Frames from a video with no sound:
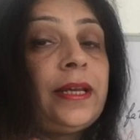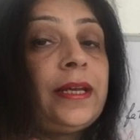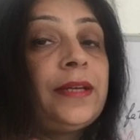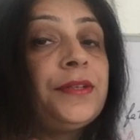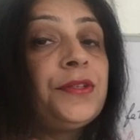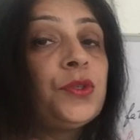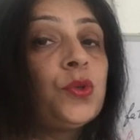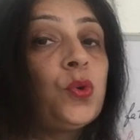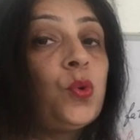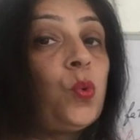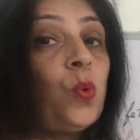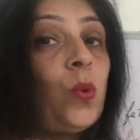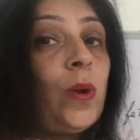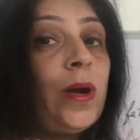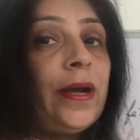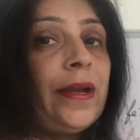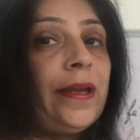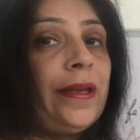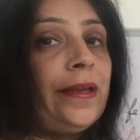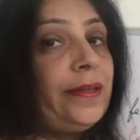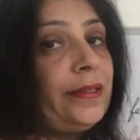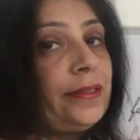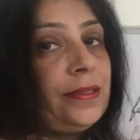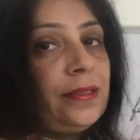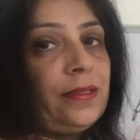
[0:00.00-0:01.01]
as
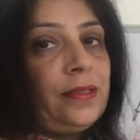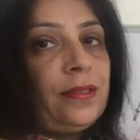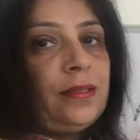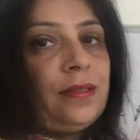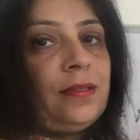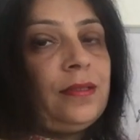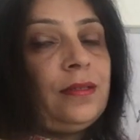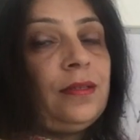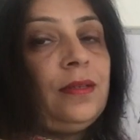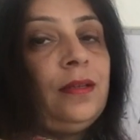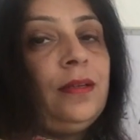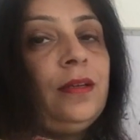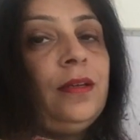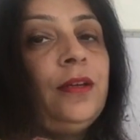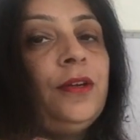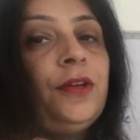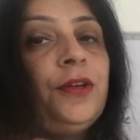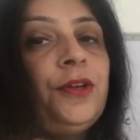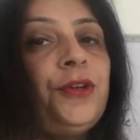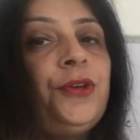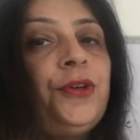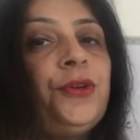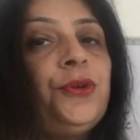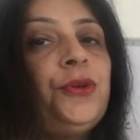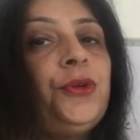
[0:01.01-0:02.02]
quiet.
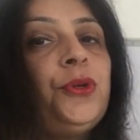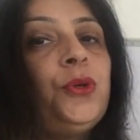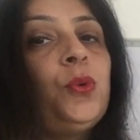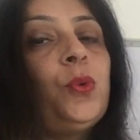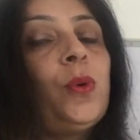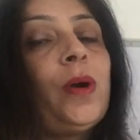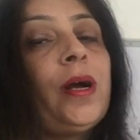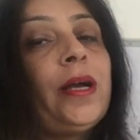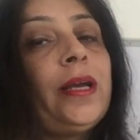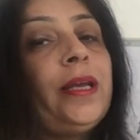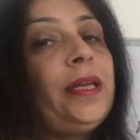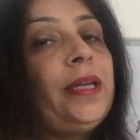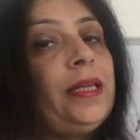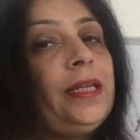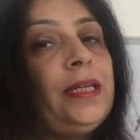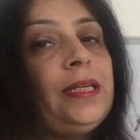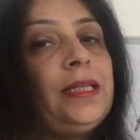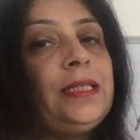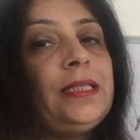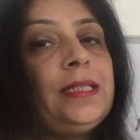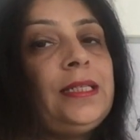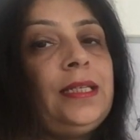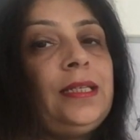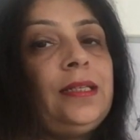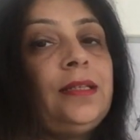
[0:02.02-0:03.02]

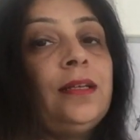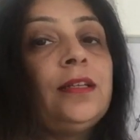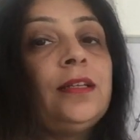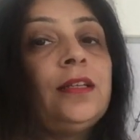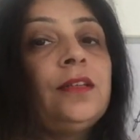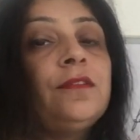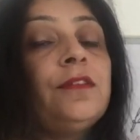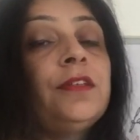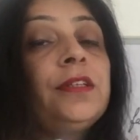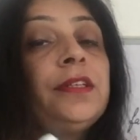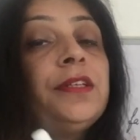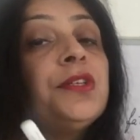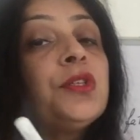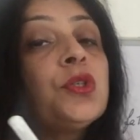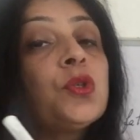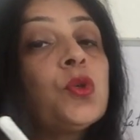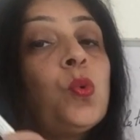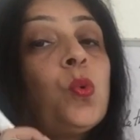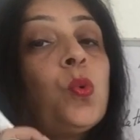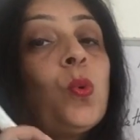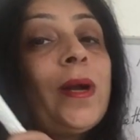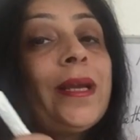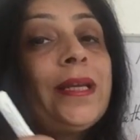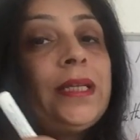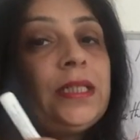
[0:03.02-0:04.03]
Q-U-I-E-T. The other word is
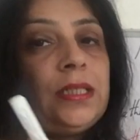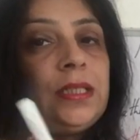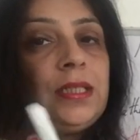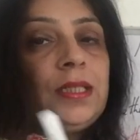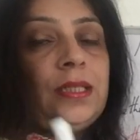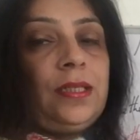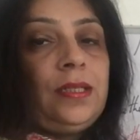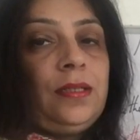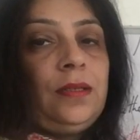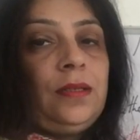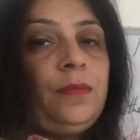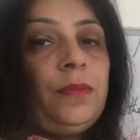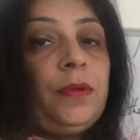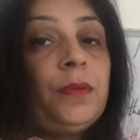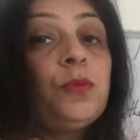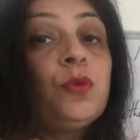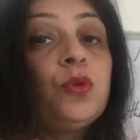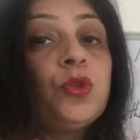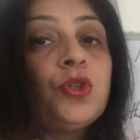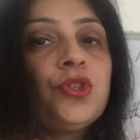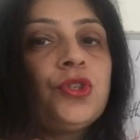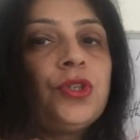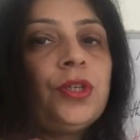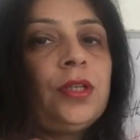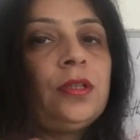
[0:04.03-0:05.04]
quite.
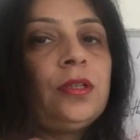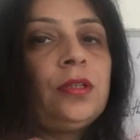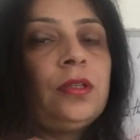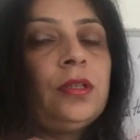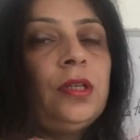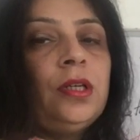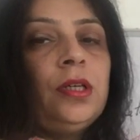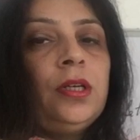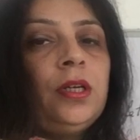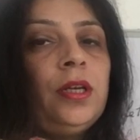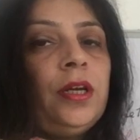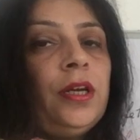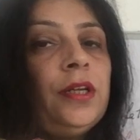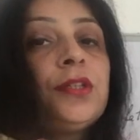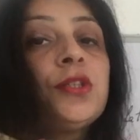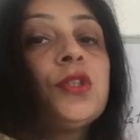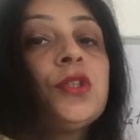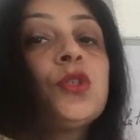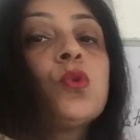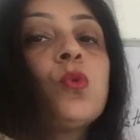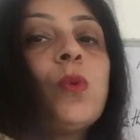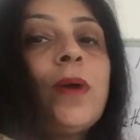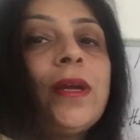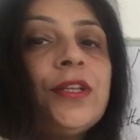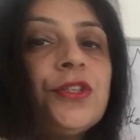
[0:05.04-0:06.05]
Proportion. It
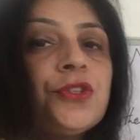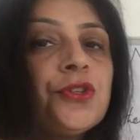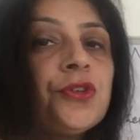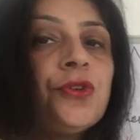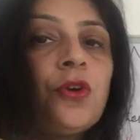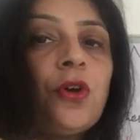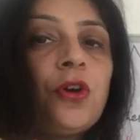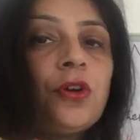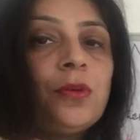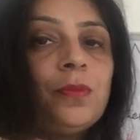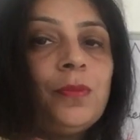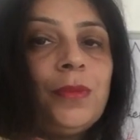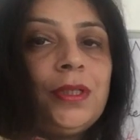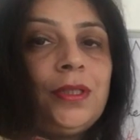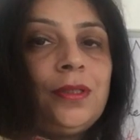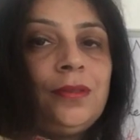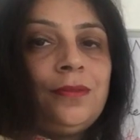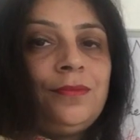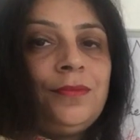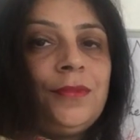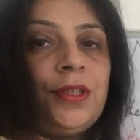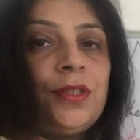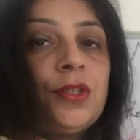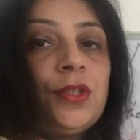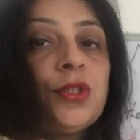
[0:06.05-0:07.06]
is quite normal.
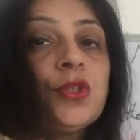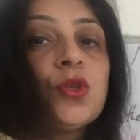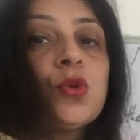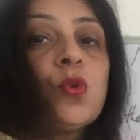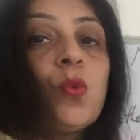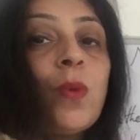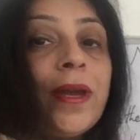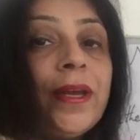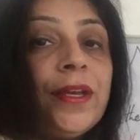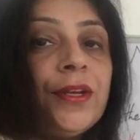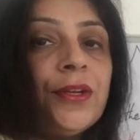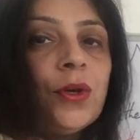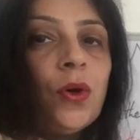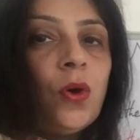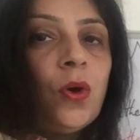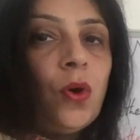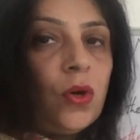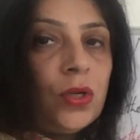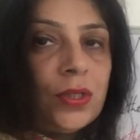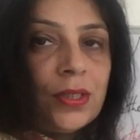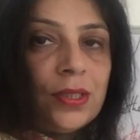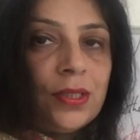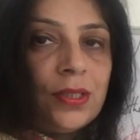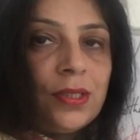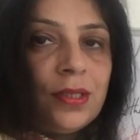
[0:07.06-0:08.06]
It is quite
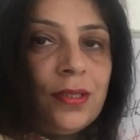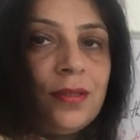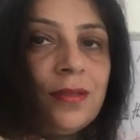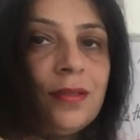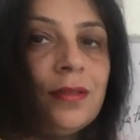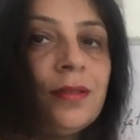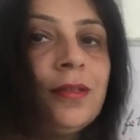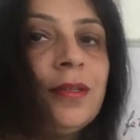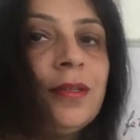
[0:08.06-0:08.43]
hot.